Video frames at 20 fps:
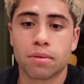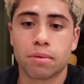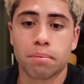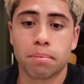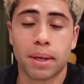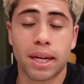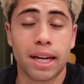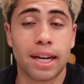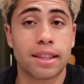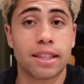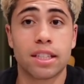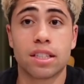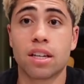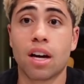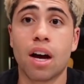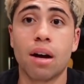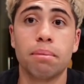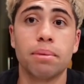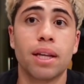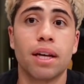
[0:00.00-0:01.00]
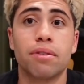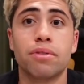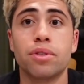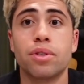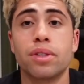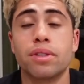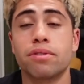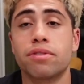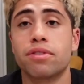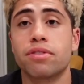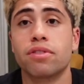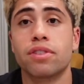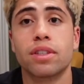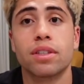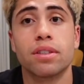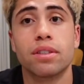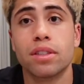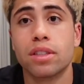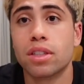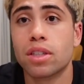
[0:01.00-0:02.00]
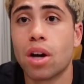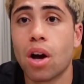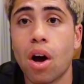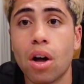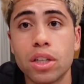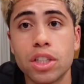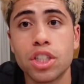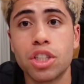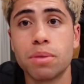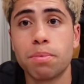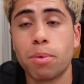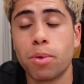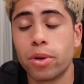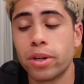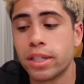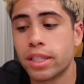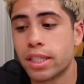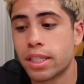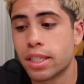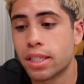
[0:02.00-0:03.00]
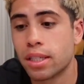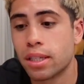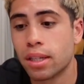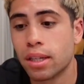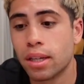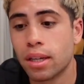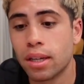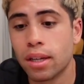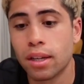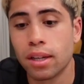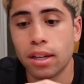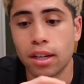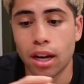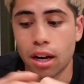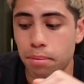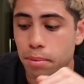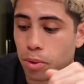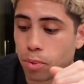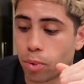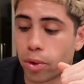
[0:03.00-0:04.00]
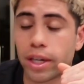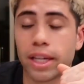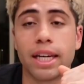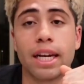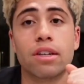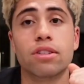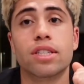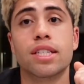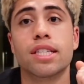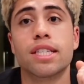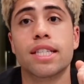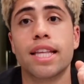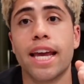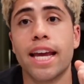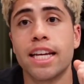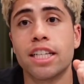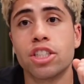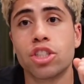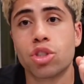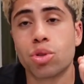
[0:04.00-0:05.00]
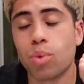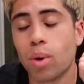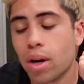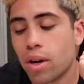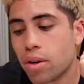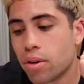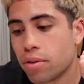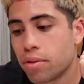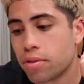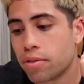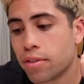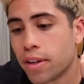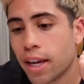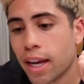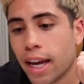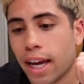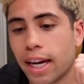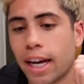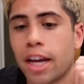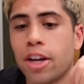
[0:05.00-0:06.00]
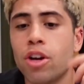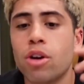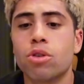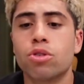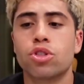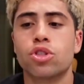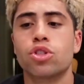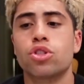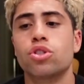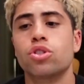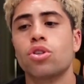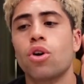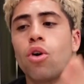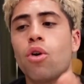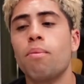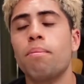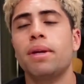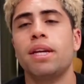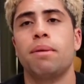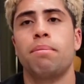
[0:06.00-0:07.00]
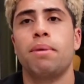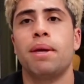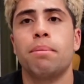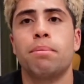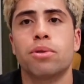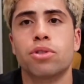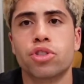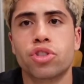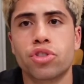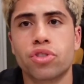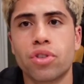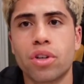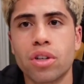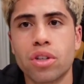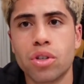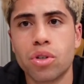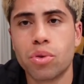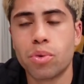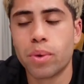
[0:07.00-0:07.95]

being at the top level of college sports. I've been working out since the age of 12, and I know so many people struggle